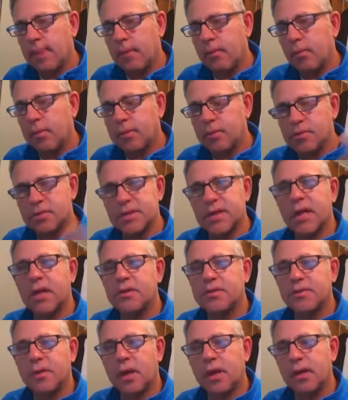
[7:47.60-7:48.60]
what their
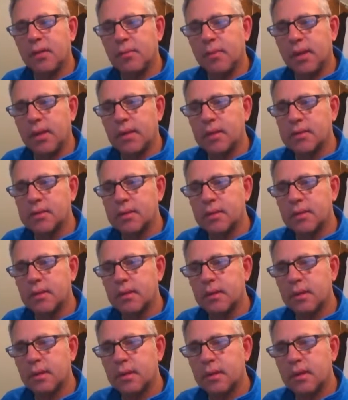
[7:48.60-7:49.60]
sales volume is,
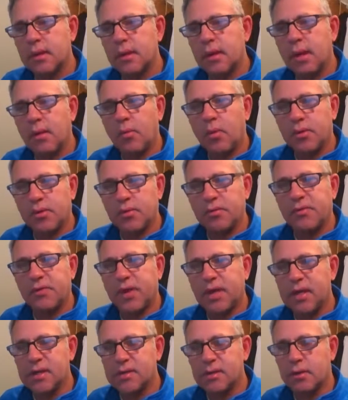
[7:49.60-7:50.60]
and what their
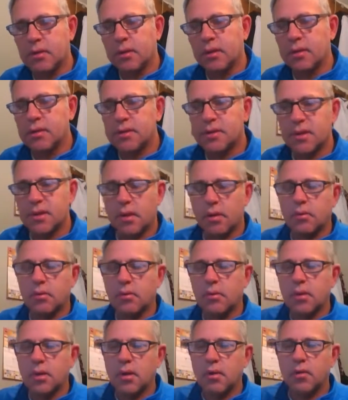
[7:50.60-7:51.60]
fees are. So
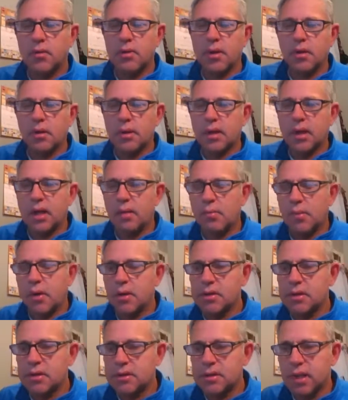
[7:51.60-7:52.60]
when you look at a
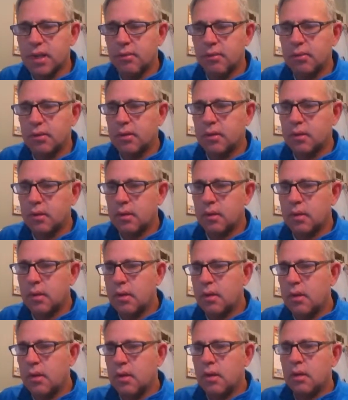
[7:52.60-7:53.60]
merchant statement,
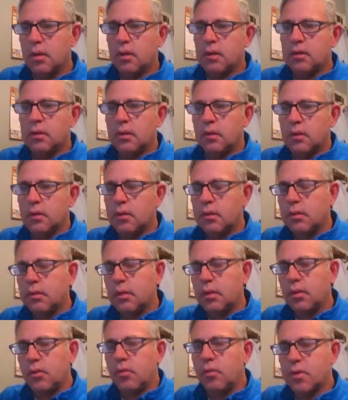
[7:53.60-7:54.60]

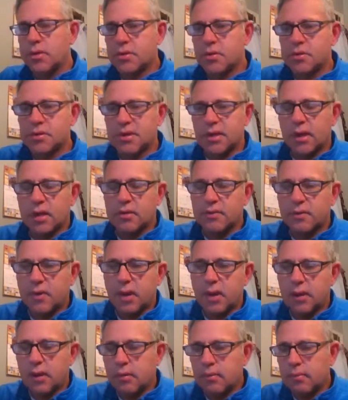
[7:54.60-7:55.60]
what's your sales
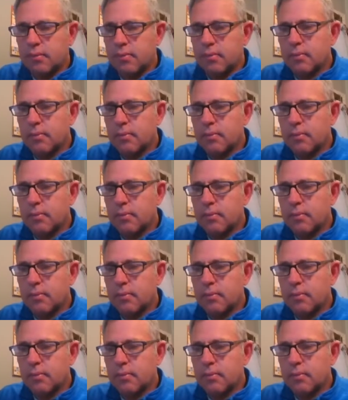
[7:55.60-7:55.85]
volume?